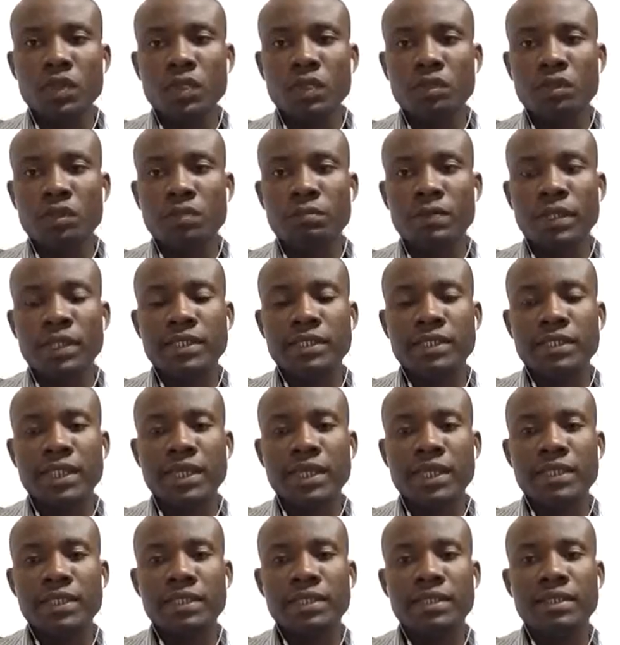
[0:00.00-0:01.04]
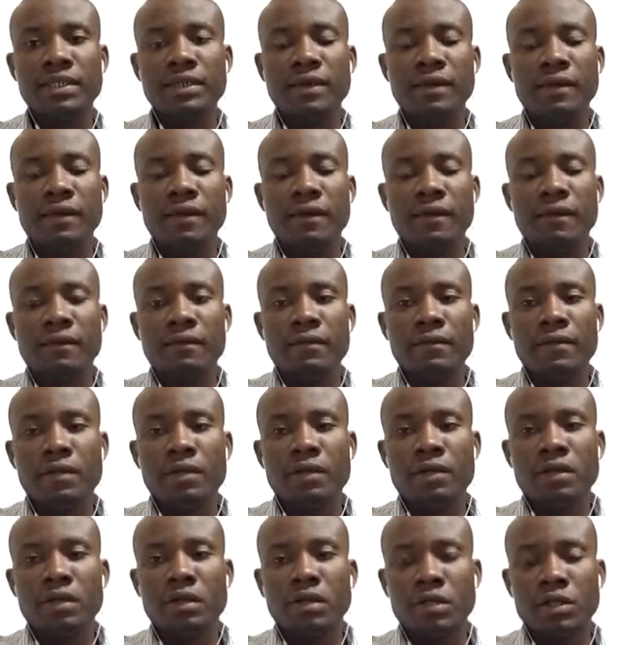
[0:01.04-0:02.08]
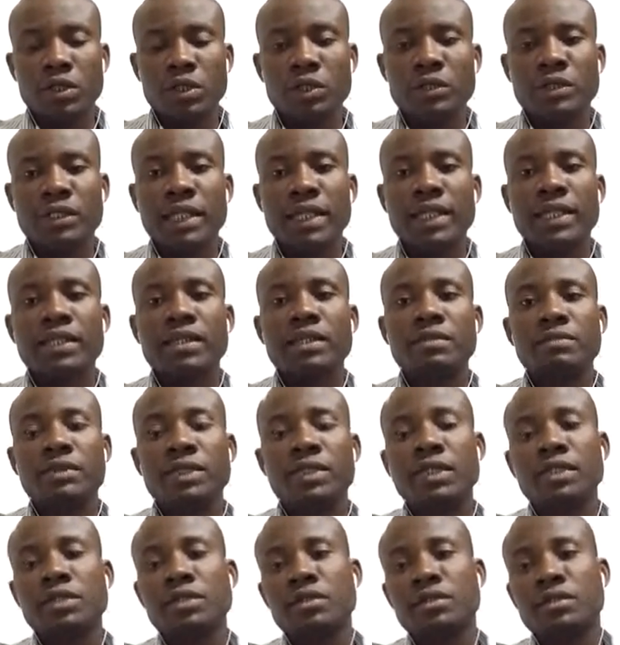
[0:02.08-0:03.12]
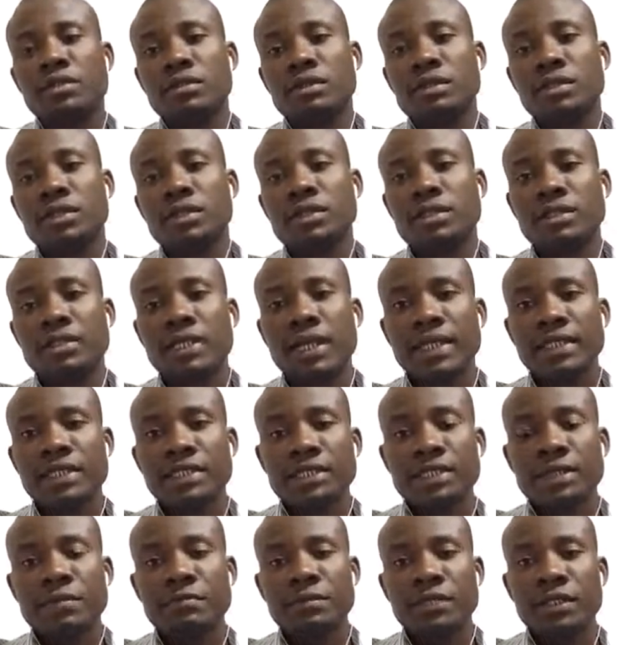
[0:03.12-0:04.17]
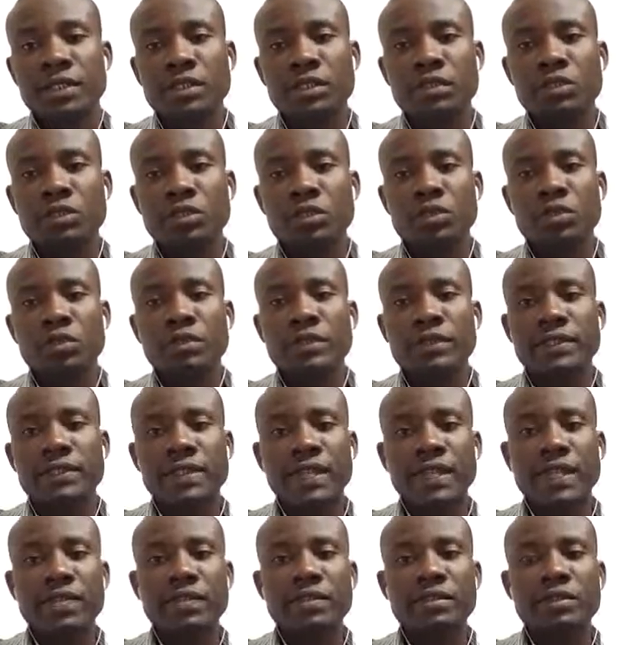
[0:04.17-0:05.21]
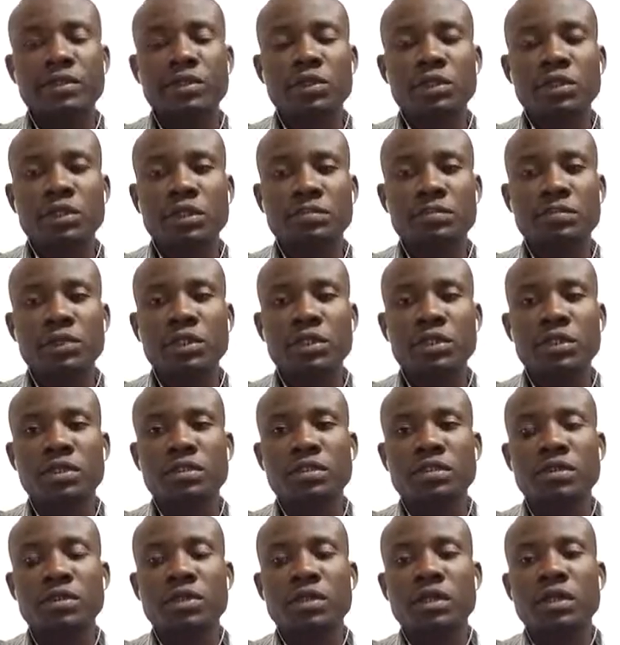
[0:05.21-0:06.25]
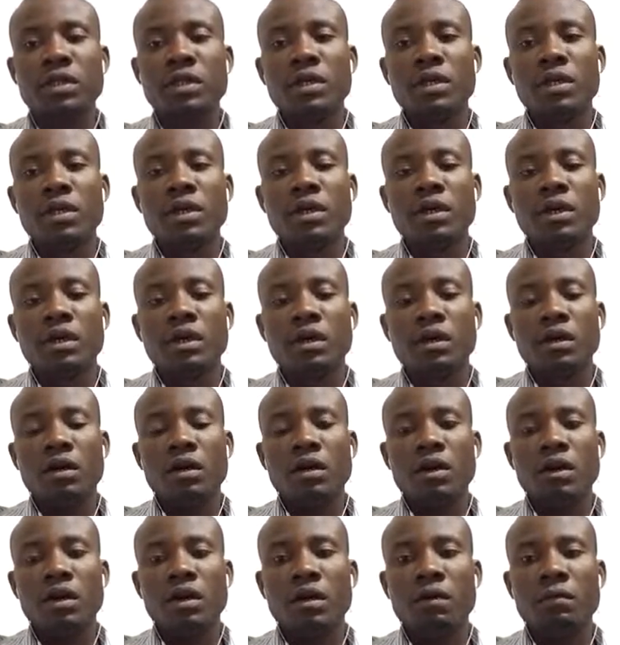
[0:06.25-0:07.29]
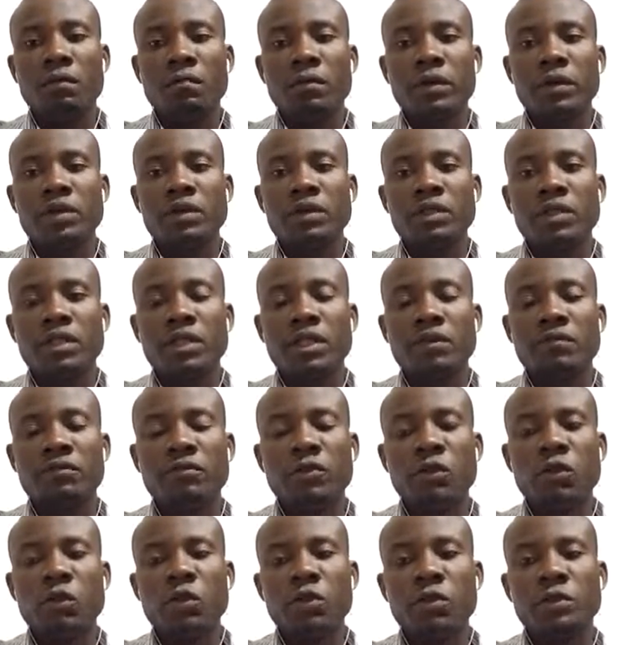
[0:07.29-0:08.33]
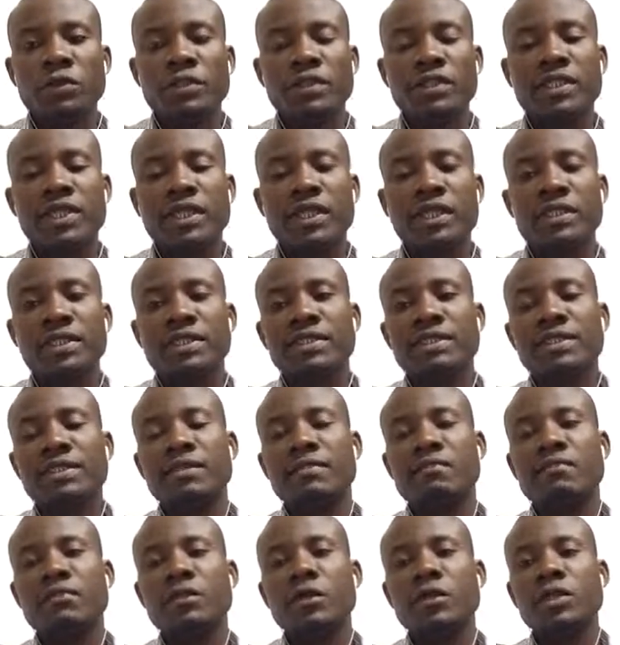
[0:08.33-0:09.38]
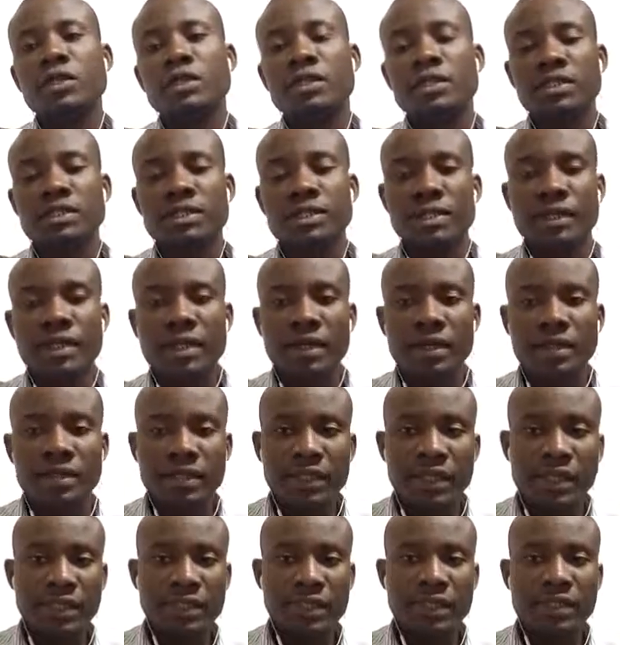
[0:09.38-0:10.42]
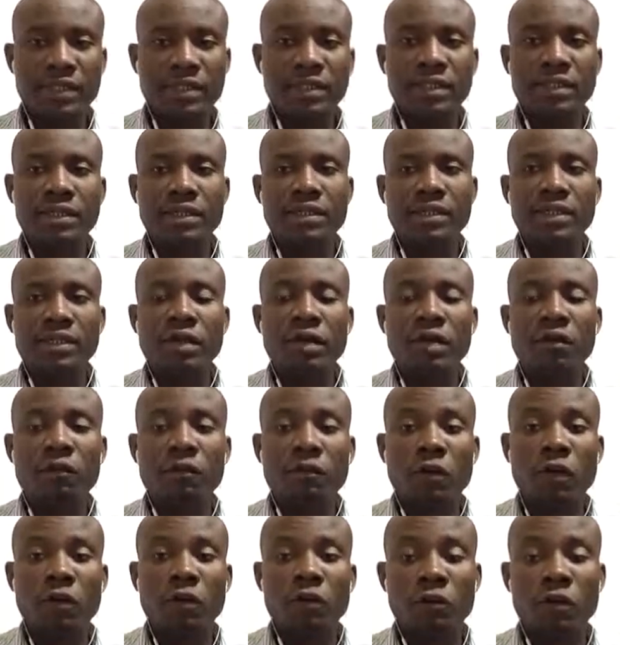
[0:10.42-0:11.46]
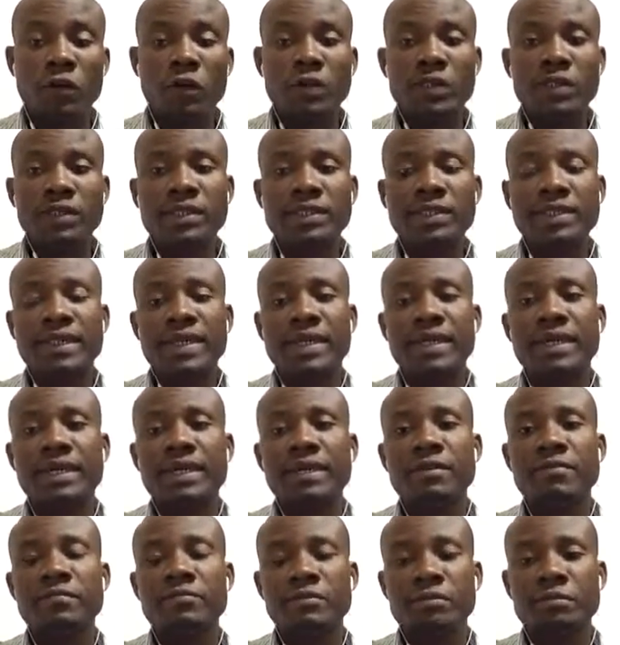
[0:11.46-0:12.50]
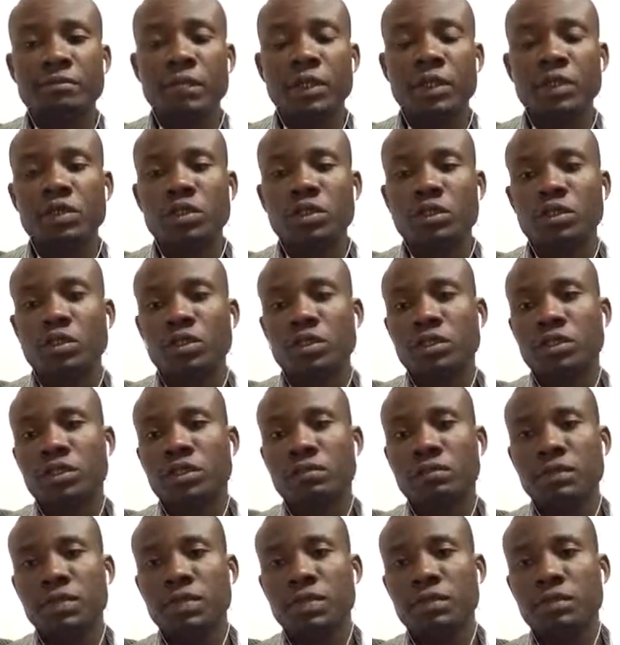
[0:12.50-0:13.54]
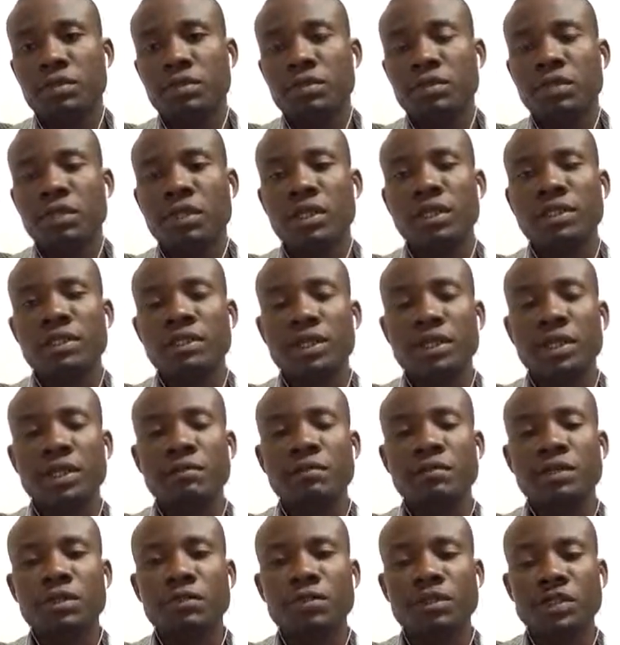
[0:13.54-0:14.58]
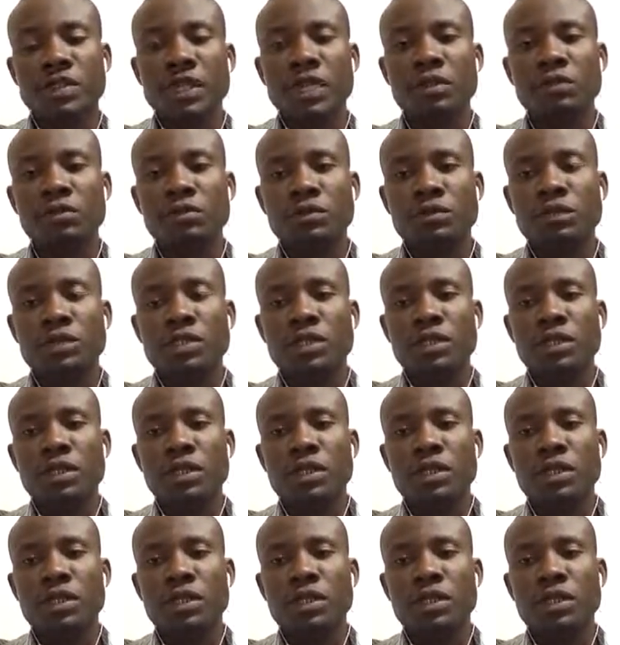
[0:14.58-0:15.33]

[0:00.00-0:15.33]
So basically, although telecommunication has got something to do with data transmission, but the focus here is voice data or voice information transmission in terms of sounds,